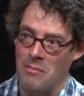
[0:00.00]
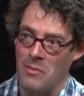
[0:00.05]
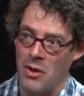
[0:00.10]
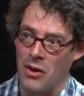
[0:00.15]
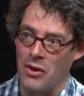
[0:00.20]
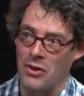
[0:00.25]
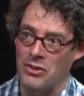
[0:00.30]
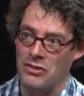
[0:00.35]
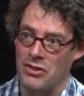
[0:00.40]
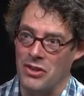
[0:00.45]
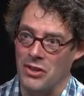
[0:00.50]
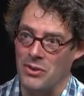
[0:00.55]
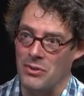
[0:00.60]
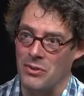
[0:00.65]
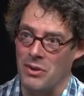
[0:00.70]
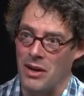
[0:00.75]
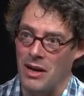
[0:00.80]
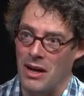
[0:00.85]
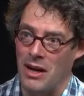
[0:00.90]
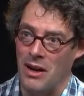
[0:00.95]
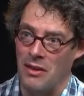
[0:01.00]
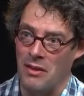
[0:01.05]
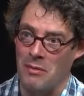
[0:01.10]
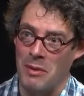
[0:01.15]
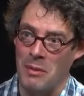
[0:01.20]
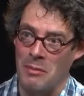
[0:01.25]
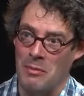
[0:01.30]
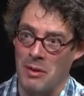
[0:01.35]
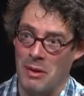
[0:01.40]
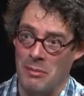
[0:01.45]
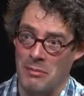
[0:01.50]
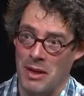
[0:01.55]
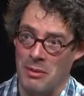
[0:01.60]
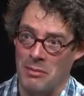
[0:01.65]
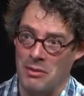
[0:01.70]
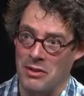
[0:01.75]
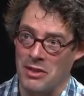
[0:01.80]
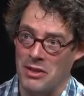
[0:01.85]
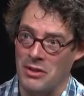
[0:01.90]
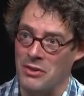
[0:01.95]
Also, other people might be
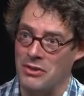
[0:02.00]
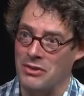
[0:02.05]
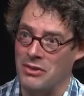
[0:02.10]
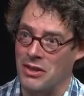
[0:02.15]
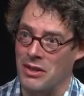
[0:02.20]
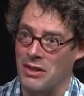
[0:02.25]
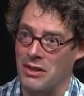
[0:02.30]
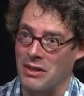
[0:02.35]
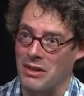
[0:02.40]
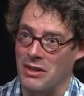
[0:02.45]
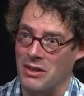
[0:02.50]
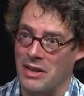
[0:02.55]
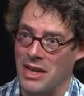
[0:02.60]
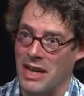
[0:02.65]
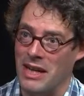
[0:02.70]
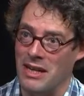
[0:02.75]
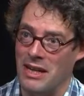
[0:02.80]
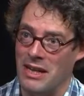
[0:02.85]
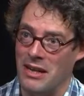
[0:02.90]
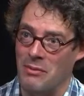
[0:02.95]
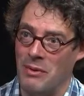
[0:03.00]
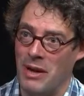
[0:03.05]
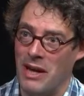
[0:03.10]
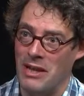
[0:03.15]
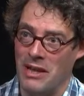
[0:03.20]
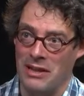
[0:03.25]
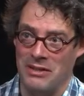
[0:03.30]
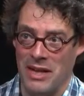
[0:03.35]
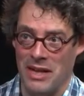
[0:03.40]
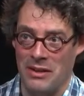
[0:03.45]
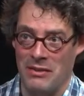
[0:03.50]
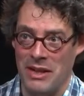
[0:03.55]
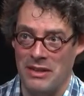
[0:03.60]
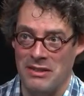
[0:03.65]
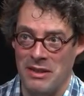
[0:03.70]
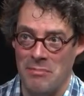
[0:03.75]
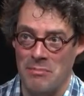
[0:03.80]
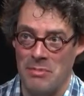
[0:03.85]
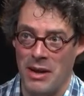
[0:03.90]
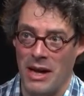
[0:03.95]
able to use your data in a way that generates
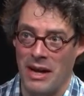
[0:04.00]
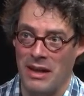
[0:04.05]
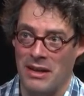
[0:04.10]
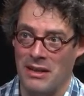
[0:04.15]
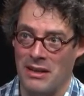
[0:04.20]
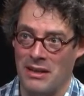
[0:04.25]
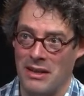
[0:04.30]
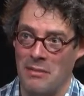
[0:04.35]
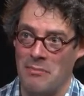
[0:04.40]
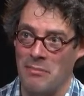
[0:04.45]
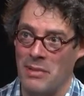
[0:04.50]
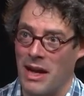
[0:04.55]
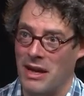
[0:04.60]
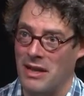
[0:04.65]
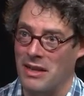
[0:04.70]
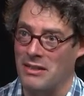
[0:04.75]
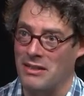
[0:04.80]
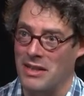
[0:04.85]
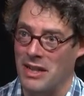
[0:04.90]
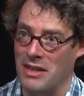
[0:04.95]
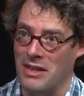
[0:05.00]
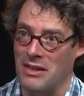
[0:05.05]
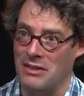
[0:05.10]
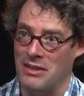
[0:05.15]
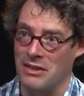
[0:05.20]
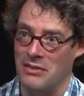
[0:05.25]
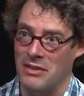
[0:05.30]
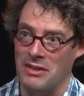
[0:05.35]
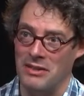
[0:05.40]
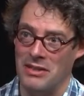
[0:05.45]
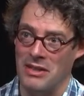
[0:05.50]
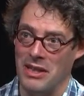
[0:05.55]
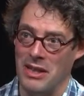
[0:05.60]
impact, and the impact agenda is increasingly